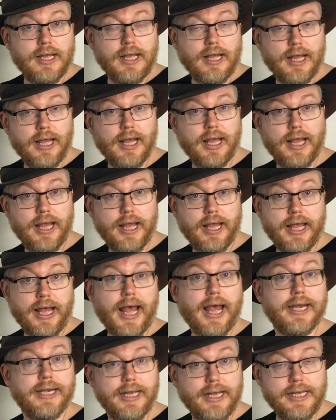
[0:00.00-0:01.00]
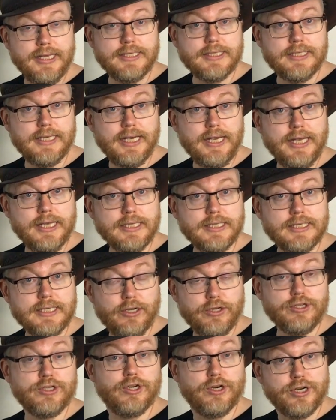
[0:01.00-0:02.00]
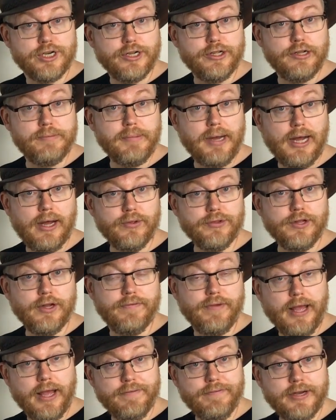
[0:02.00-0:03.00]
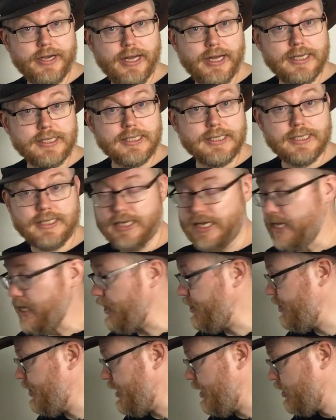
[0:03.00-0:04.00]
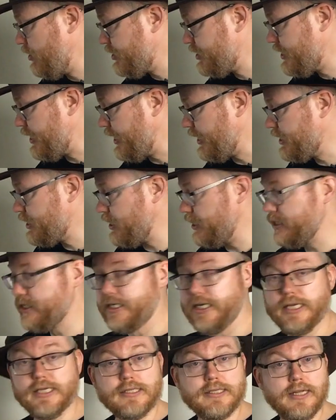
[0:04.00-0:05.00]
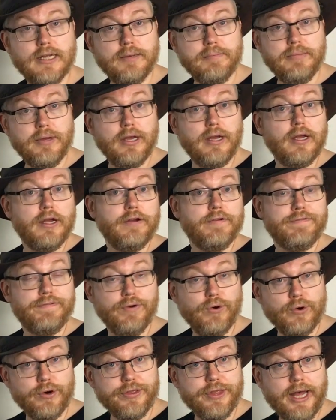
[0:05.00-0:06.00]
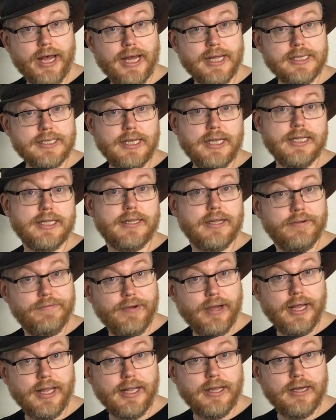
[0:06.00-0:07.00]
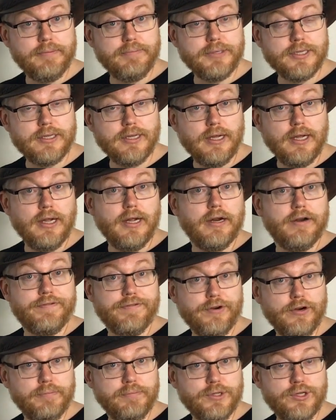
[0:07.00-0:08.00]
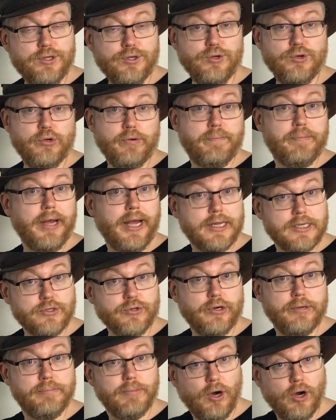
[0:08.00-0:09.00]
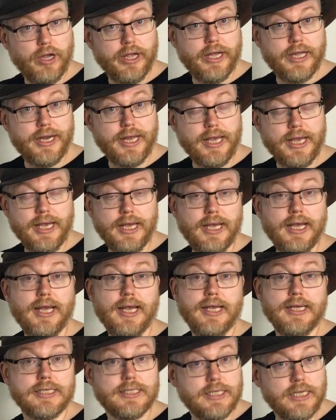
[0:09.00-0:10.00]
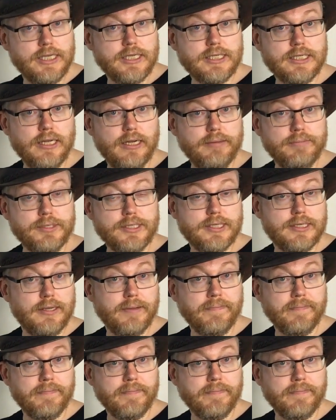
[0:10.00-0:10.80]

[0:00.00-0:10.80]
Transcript: And he sees a certain amount of evidence in their section system for that it developed from two patrimoiety systems.